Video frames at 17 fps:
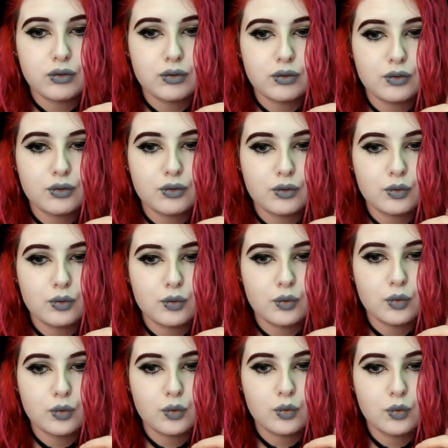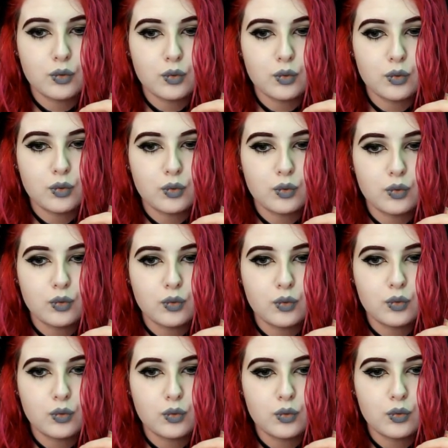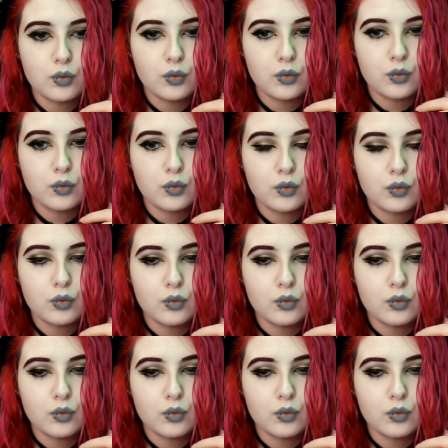(no one is talking)